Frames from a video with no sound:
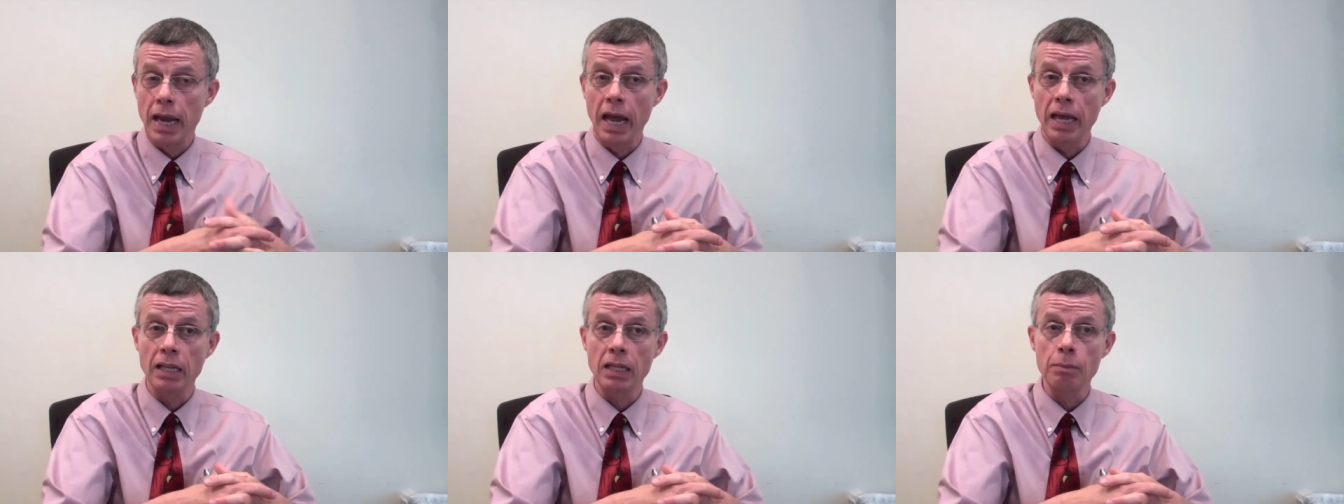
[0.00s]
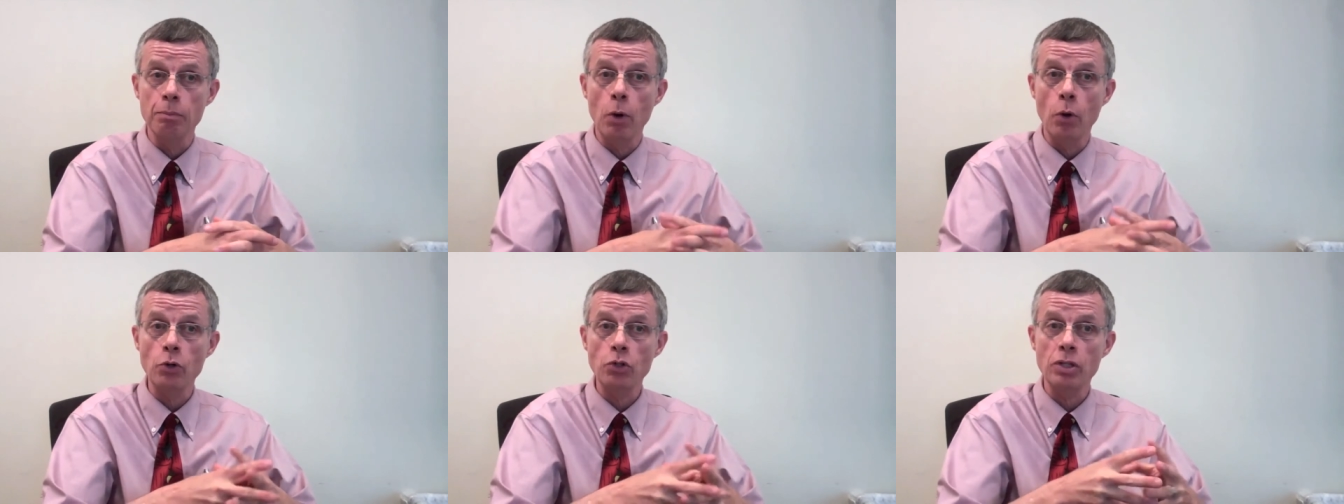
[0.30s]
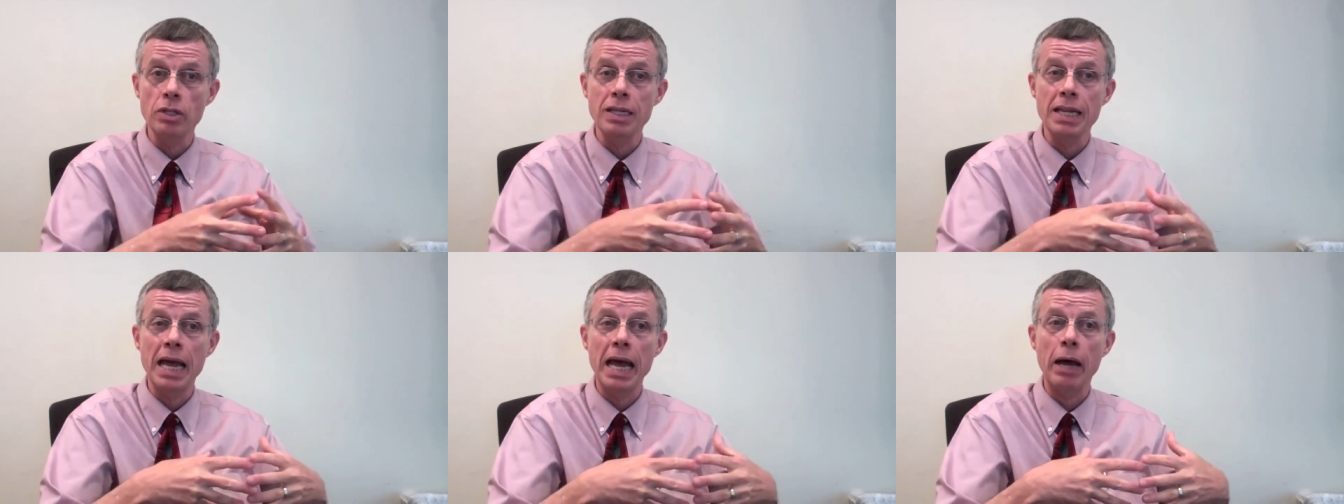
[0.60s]
and the
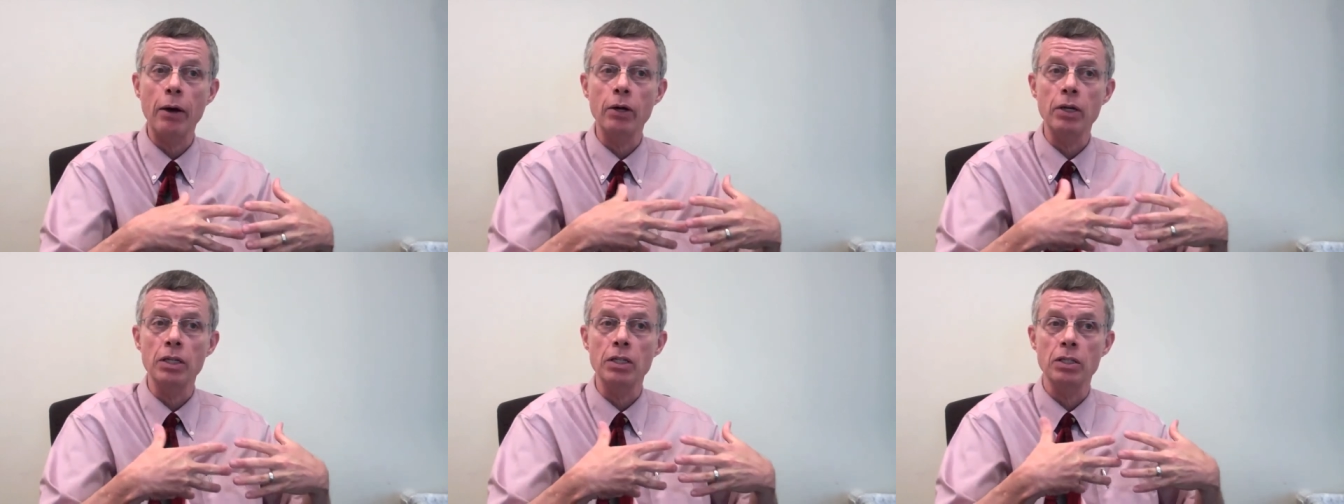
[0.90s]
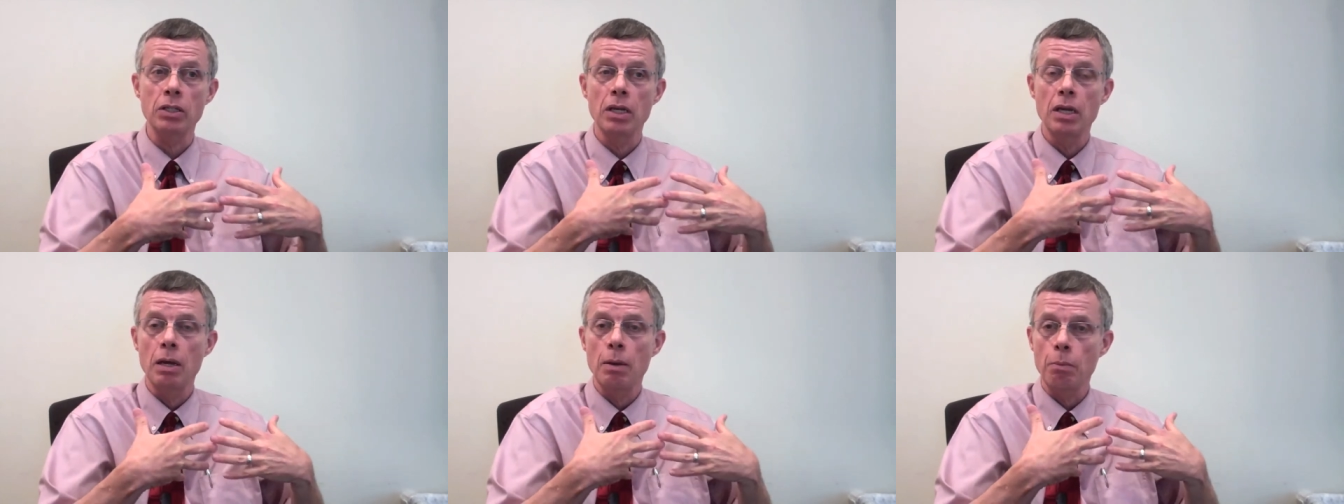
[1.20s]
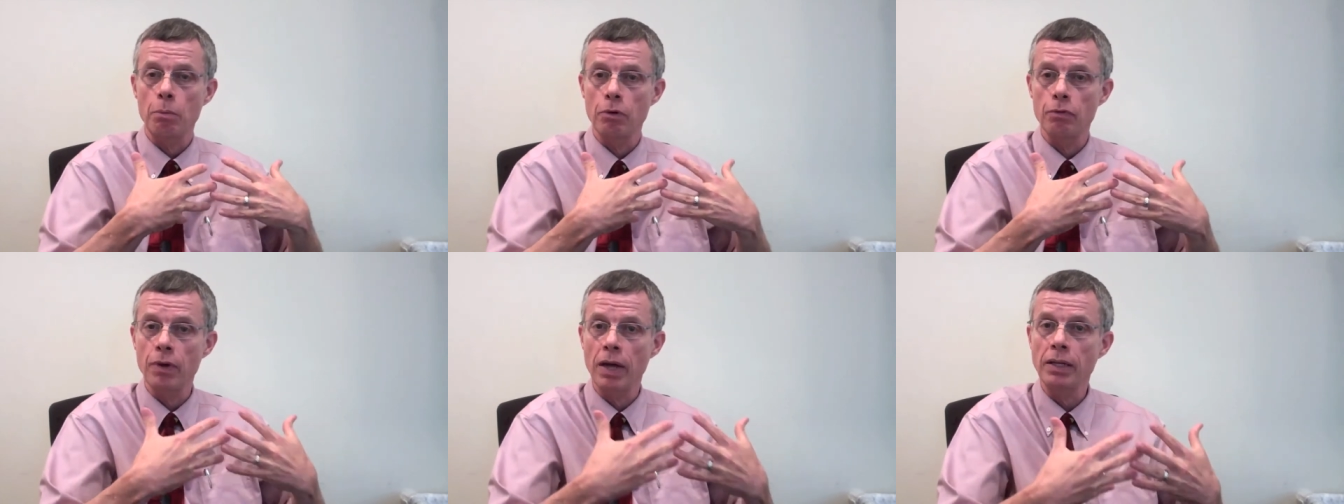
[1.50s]
emotion now is
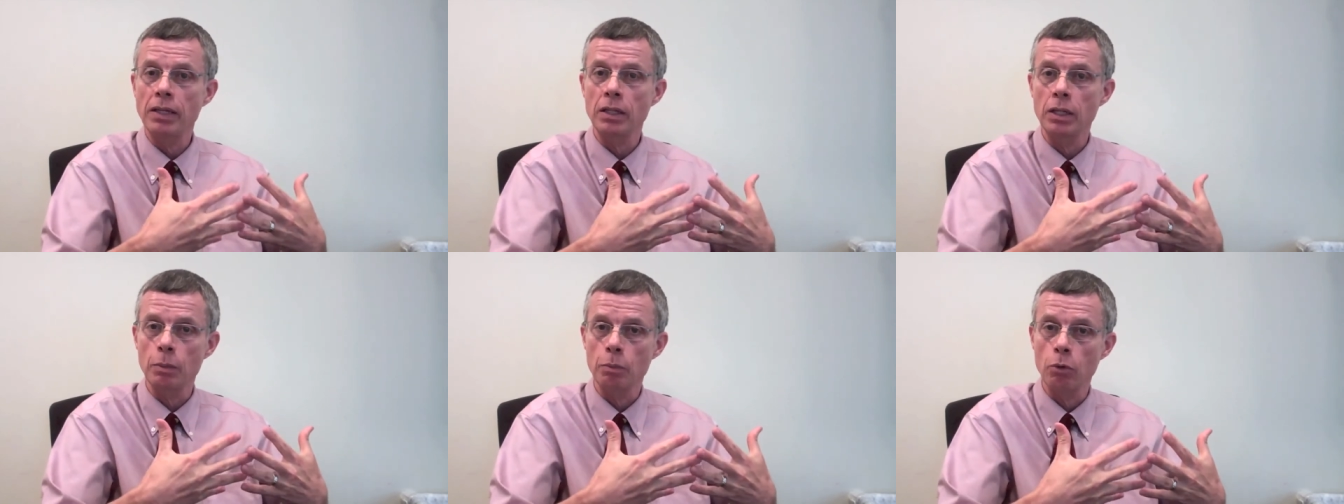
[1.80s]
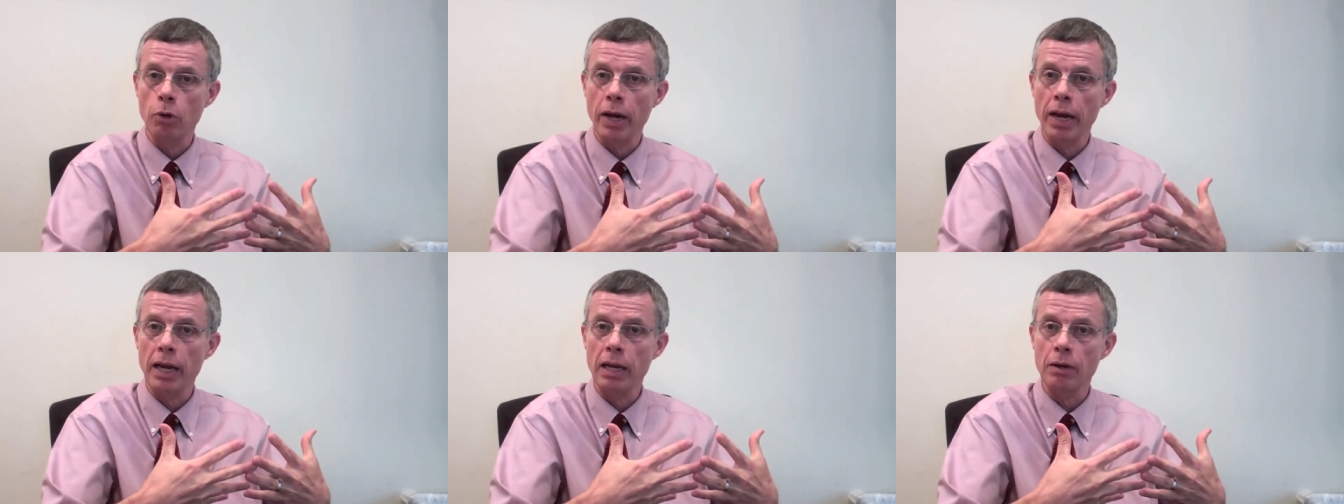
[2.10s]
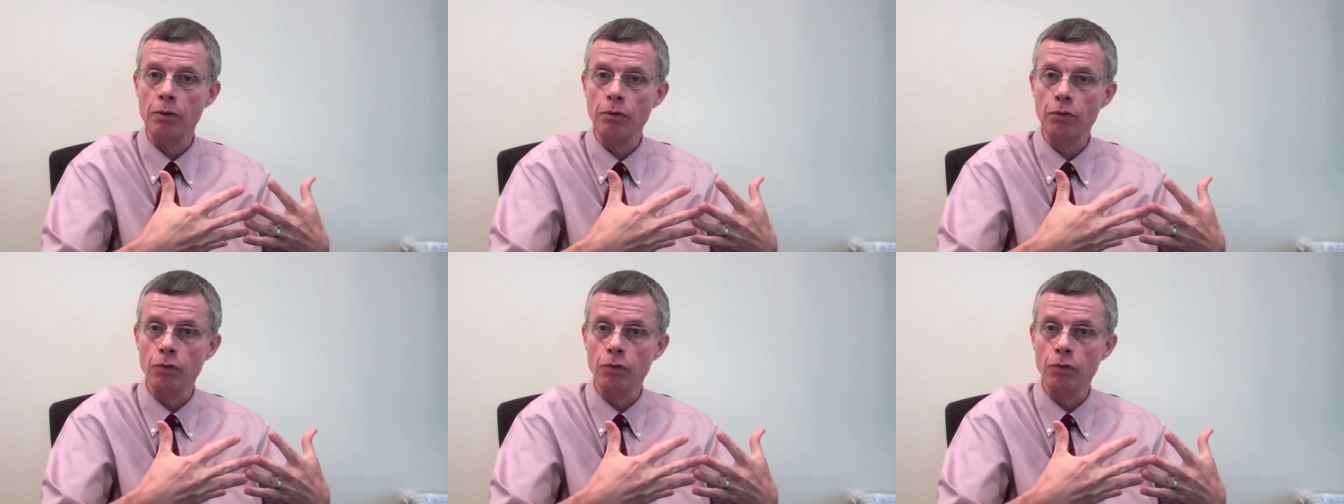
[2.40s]
preventing the brain